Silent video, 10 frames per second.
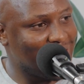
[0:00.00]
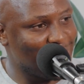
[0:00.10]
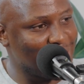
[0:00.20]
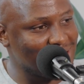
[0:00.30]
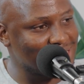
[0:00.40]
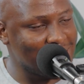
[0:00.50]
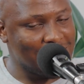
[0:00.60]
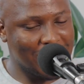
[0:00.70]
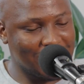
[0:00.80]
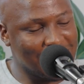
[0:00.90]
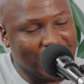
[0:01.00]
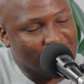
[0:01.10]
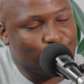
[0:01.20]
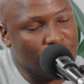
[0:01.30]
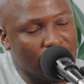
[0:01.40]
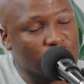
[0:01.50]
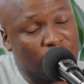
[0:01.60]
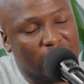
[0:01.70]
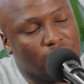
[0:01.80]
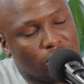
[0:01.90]
How has that experience
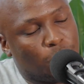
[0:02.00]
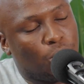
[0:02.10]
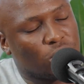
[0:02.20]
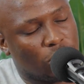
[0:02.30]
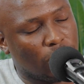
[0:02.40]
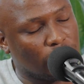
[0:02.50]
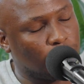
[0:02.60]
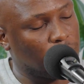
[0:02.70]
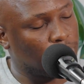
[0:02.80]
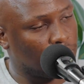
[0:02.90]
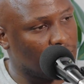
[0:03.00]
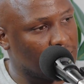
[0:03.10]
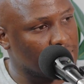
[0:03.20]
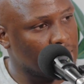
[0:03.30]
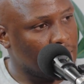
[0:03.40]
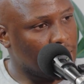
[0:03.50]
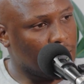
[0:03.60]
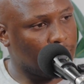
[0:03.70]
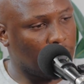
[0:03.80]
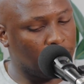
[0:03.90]
been and the support around the people that
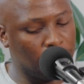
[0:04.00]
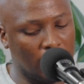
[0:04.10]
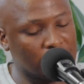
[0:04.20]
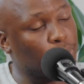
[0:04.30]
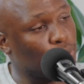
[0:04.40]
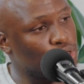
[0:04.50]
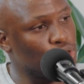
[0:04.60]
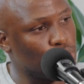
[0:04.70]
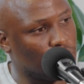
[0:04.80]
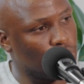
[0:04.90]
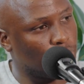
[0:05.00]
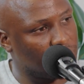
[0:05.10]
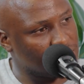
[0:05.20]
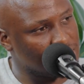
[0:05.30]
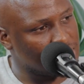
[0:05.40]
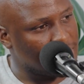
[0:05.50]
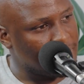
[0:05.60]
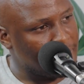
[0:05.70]
are supporting you in your business?